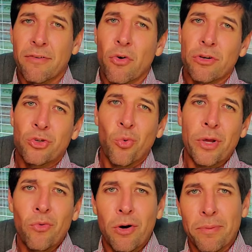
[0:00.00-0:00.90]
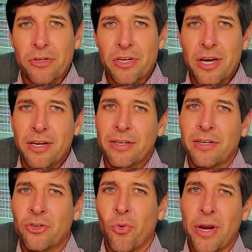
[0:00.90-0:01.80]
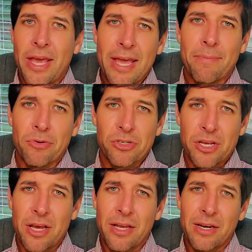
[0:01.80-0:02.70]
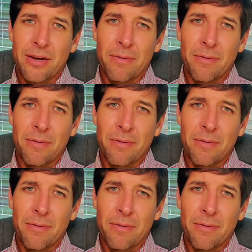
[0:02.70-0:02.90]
of going 21%, 28%,